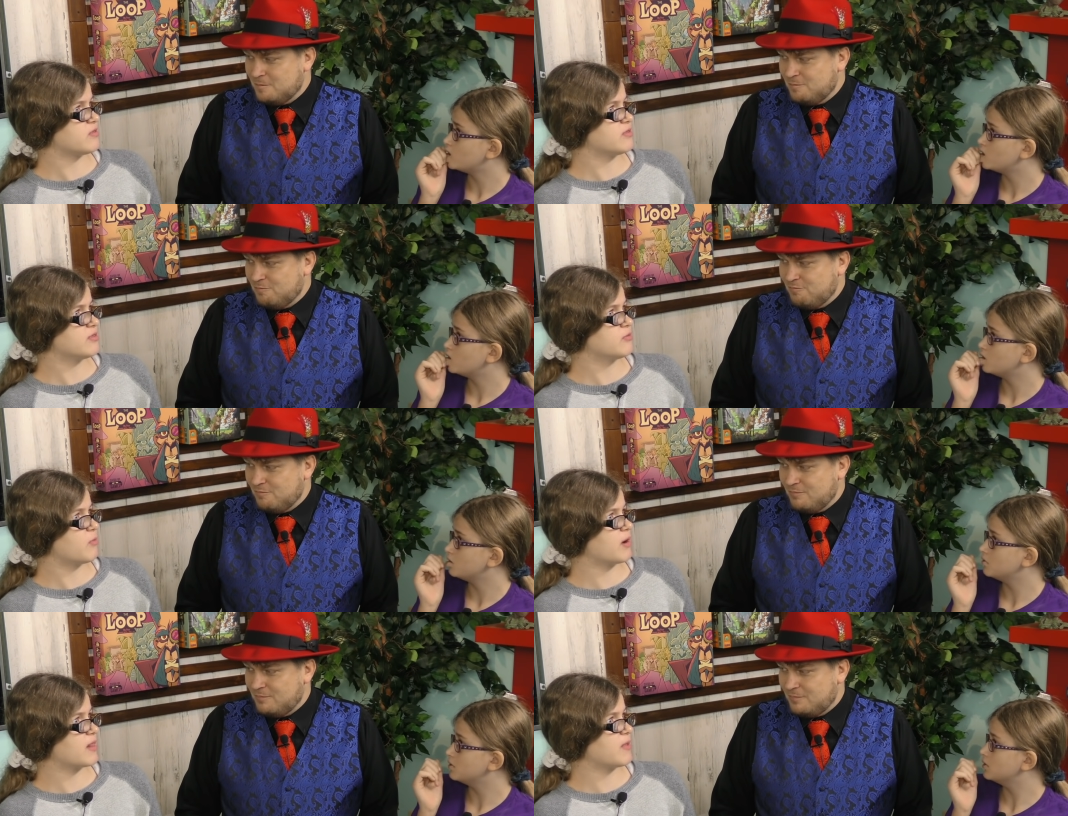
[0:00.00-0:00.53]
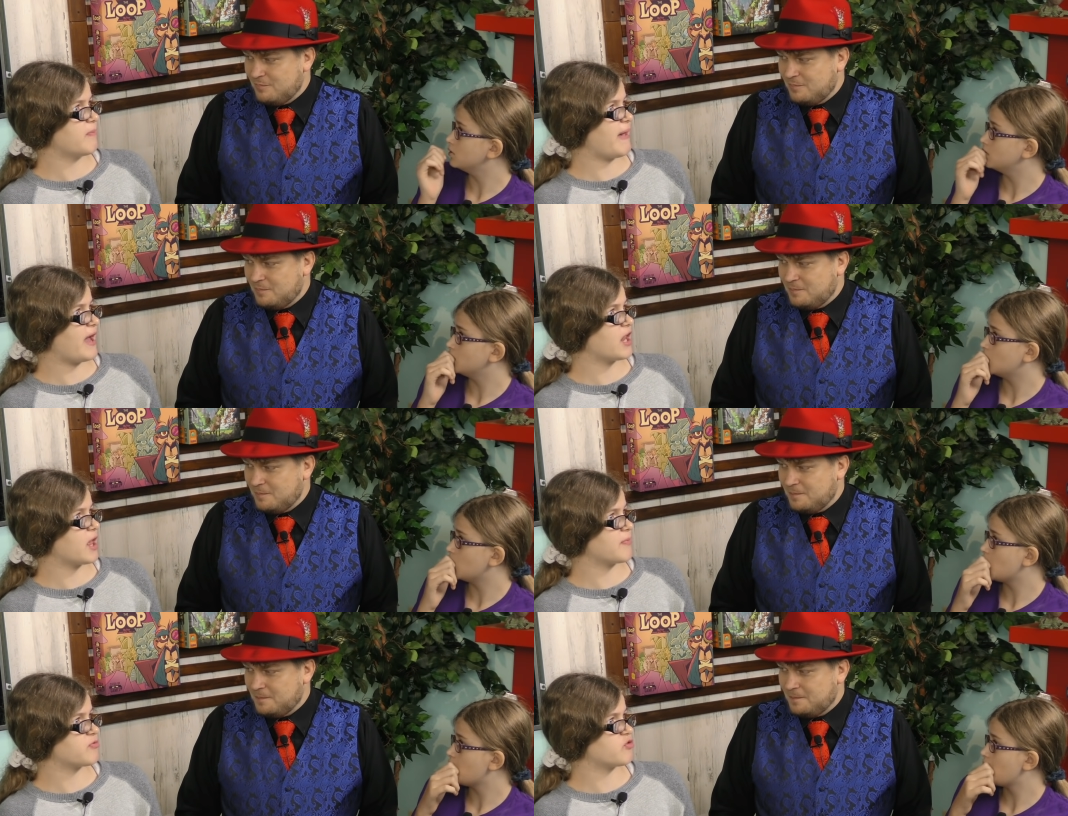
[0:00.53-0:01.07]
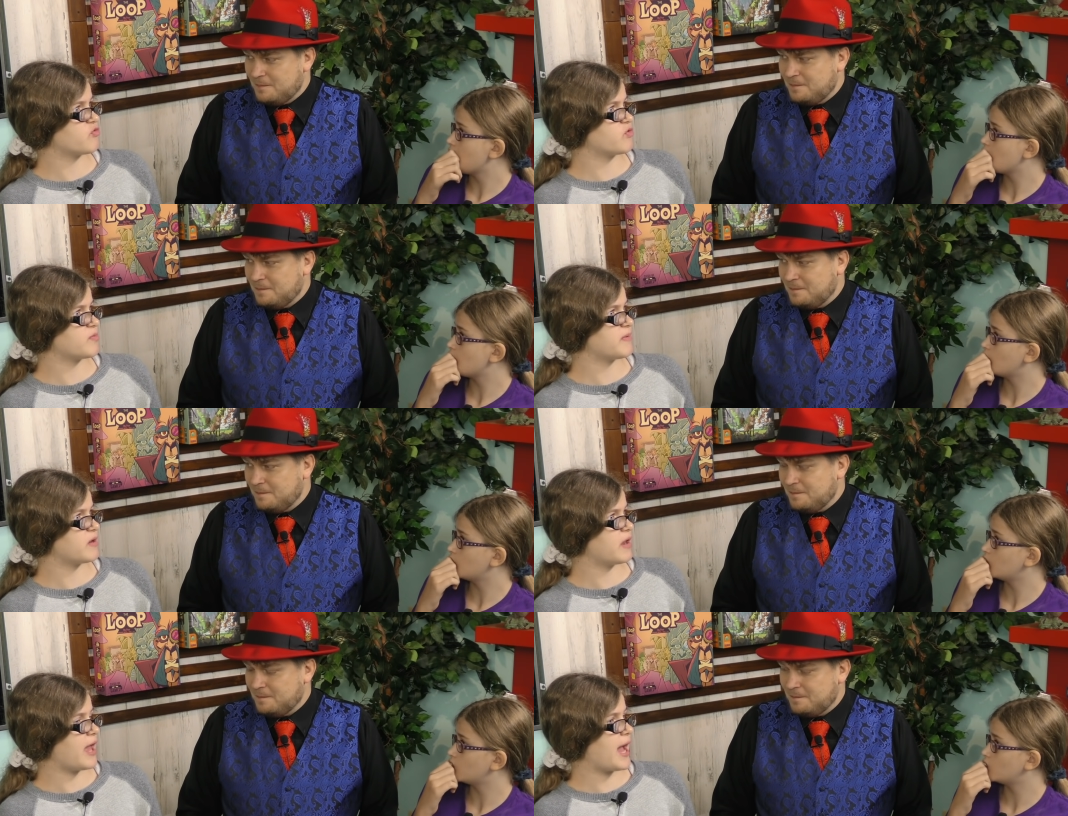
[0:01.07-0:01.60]
Speaker 1: one of the bad options would have
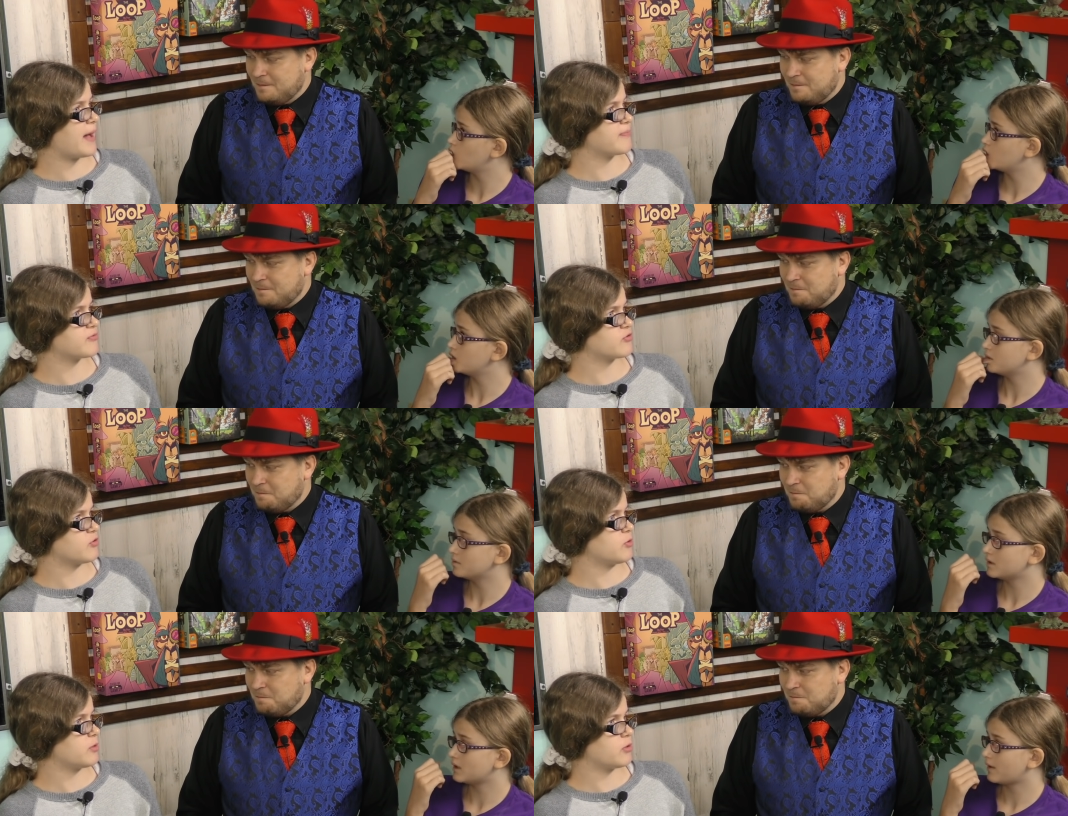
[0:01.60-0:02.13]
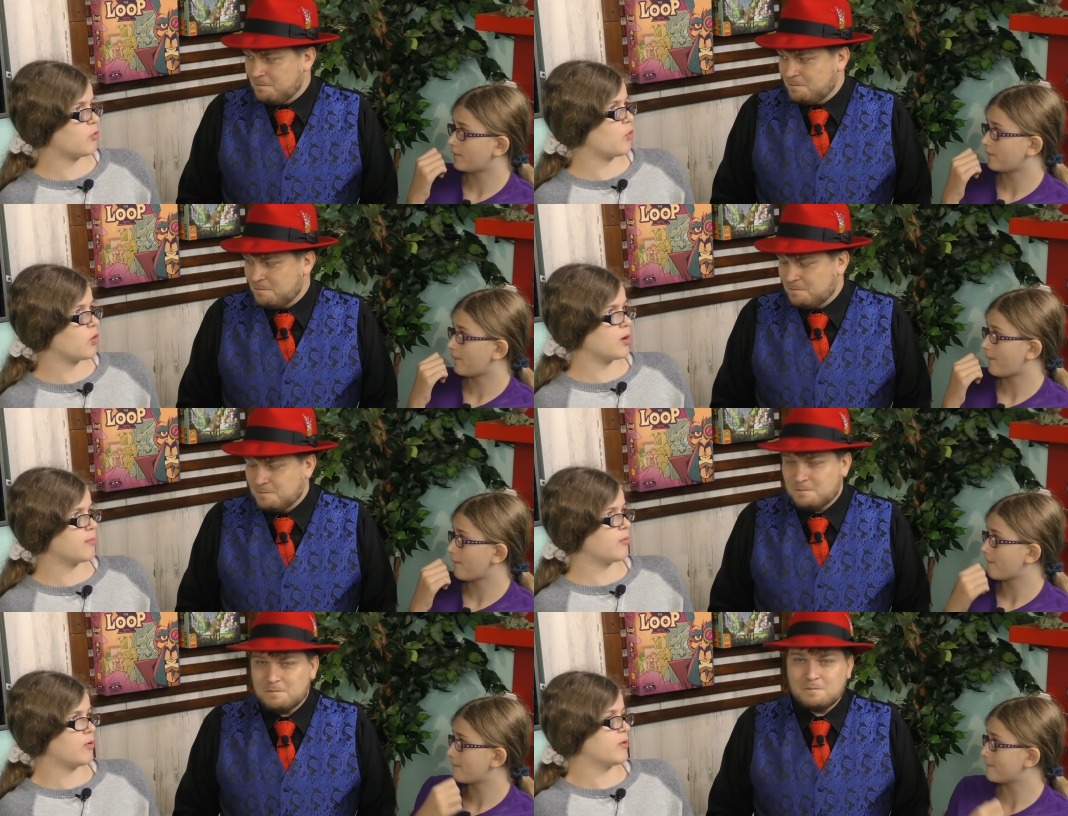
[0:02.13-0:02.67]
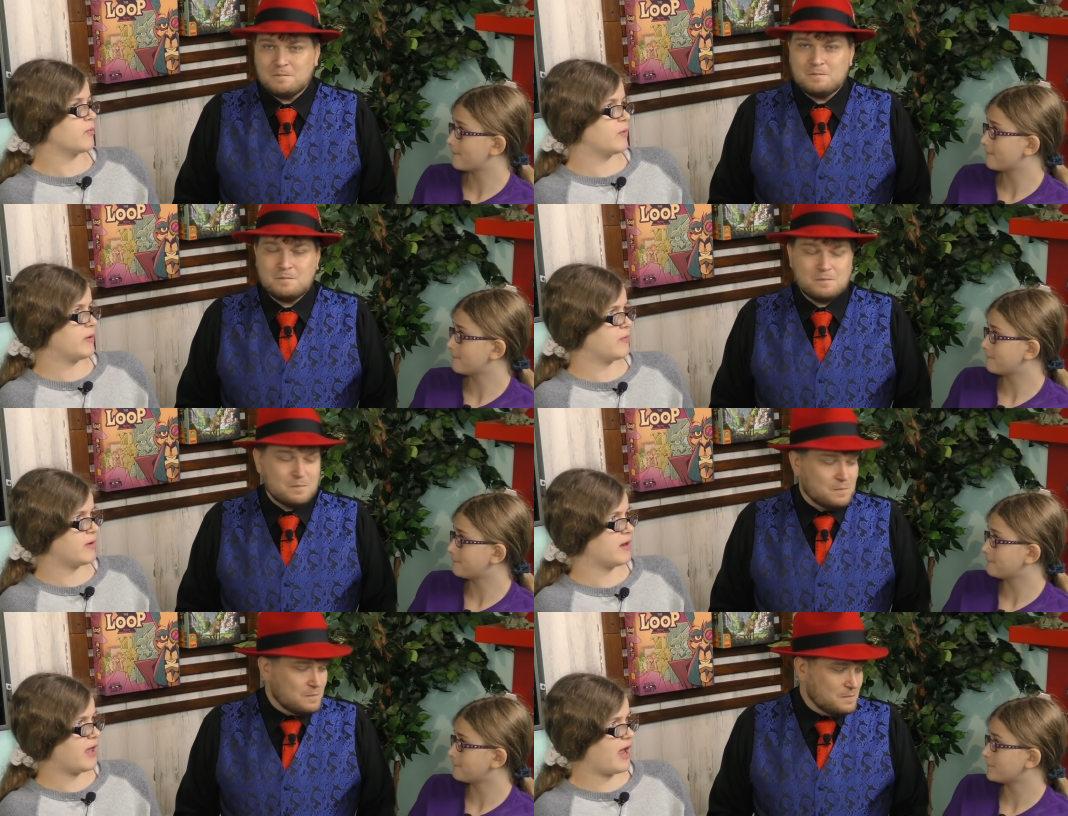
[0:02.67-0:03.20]
been absolutely horrible and we
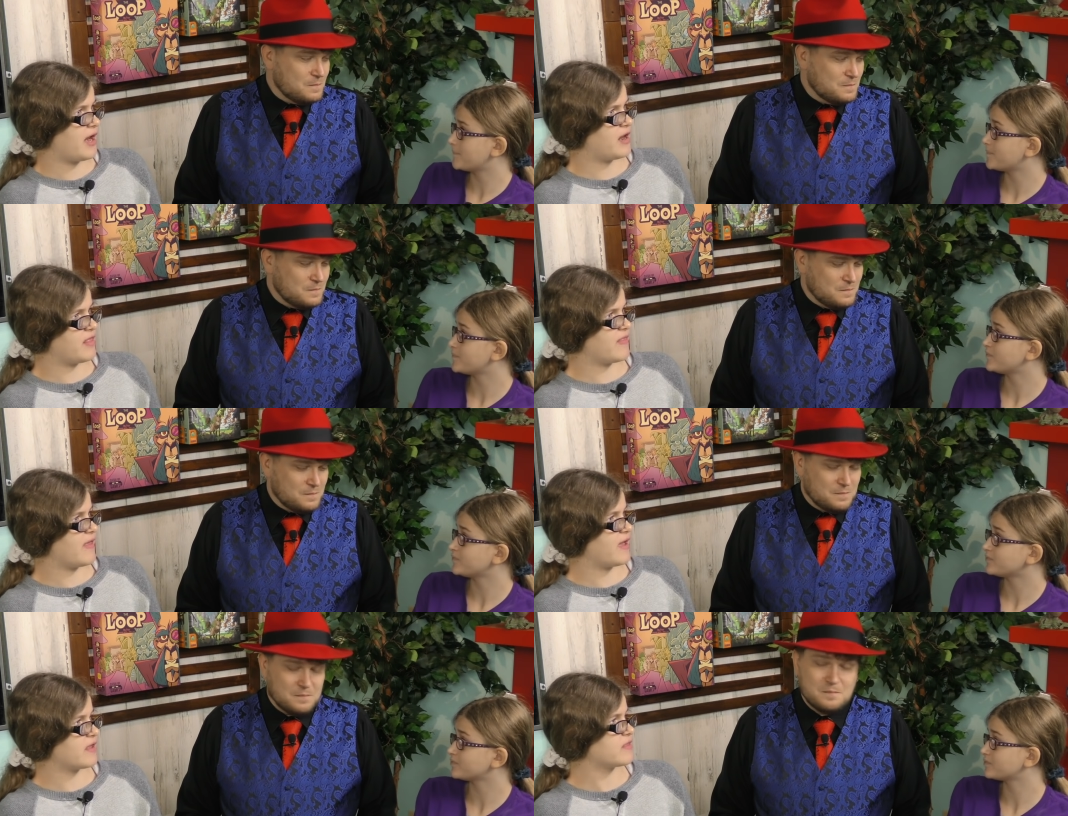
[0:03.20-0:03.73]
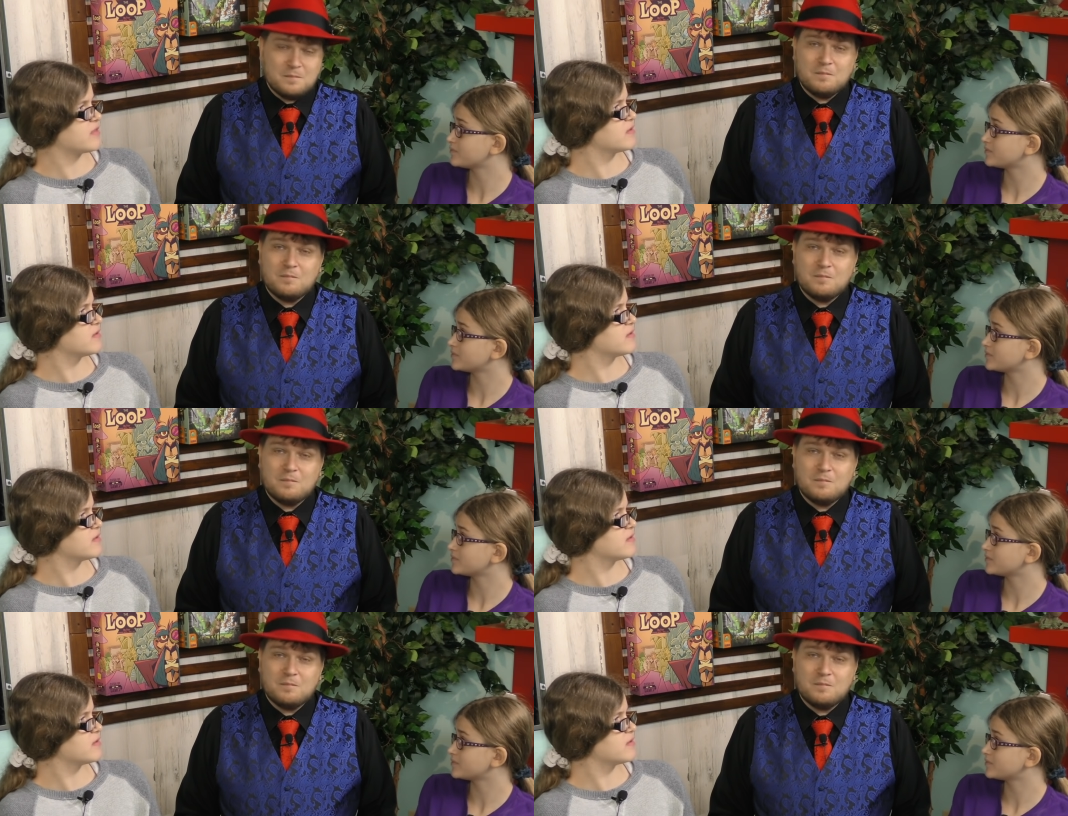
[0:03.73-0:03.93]
would have hated that.